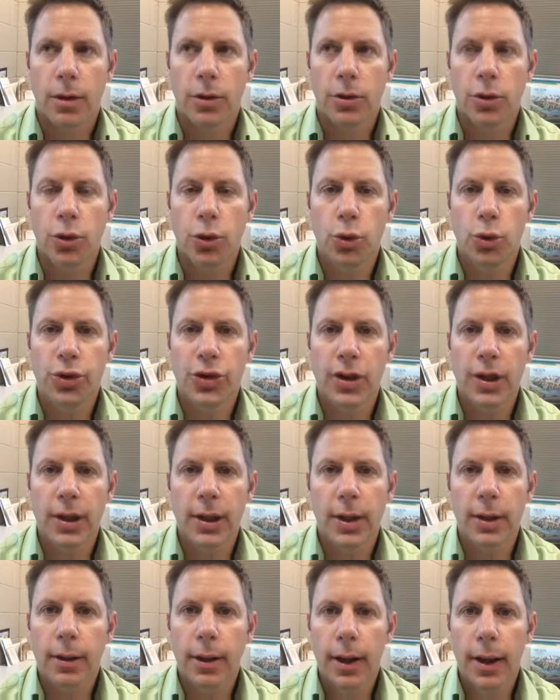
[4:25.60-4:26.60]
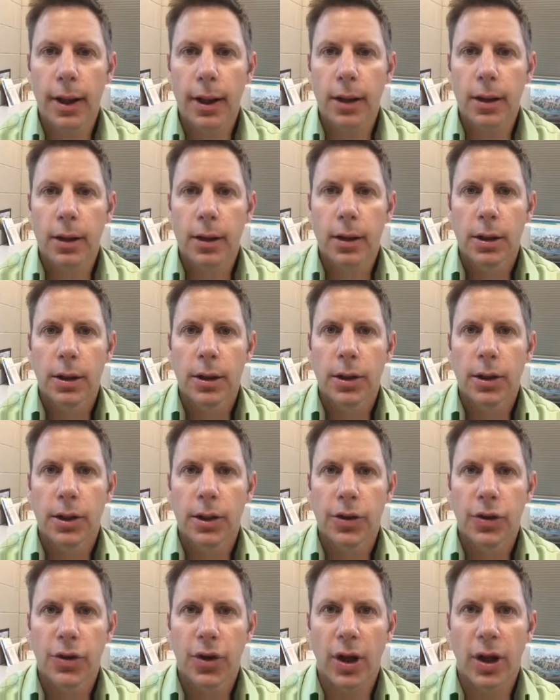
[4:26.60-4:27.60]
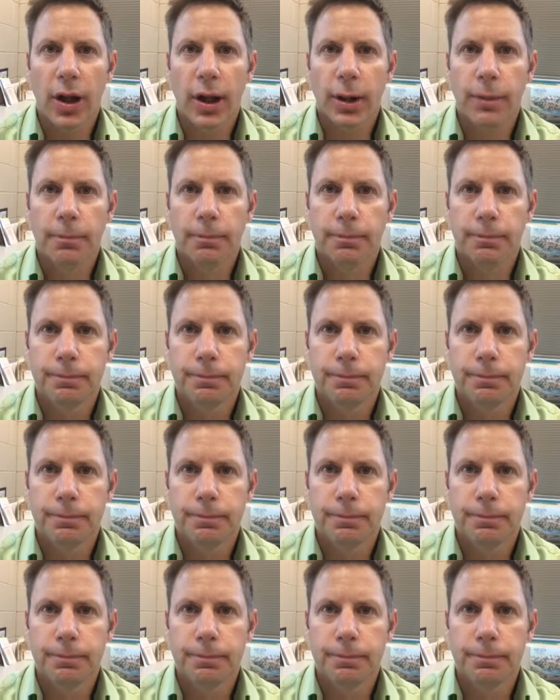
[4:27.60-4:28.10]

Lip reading: News ELA is an